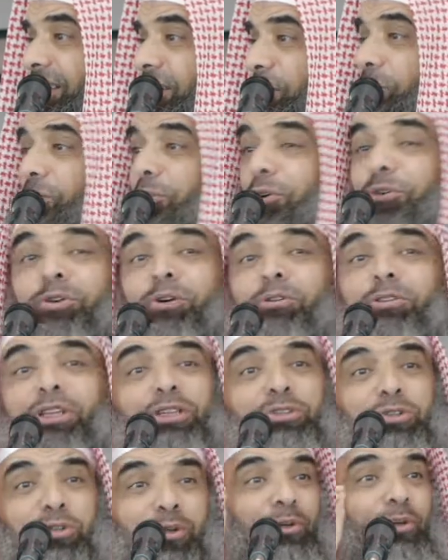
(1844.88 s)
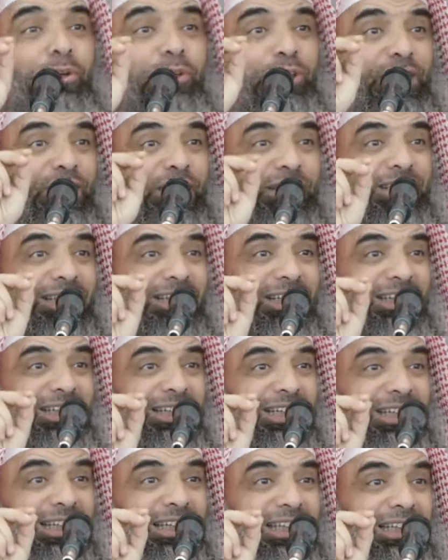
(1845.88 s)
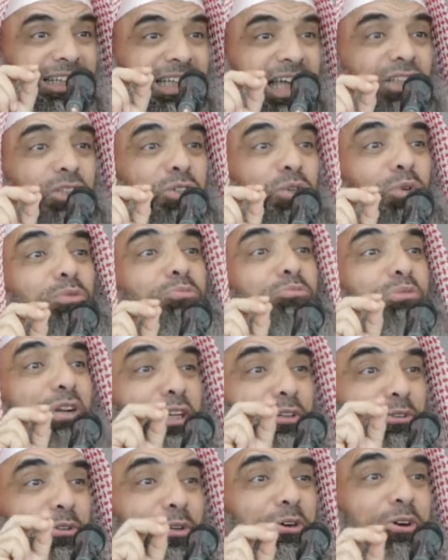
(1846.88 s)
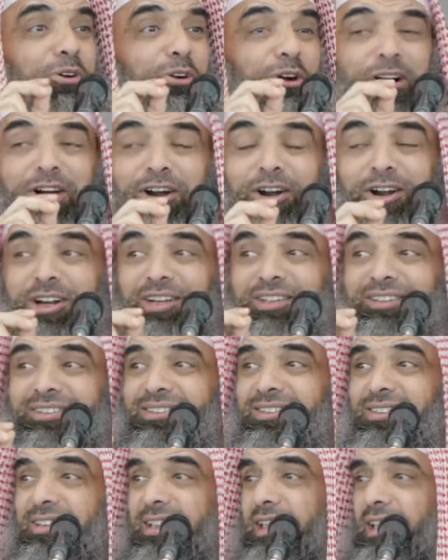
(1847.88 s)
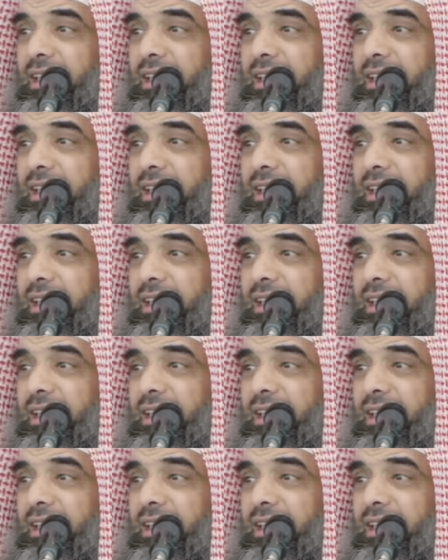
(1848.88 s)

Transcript: you don't know the joy that you will bring to her heart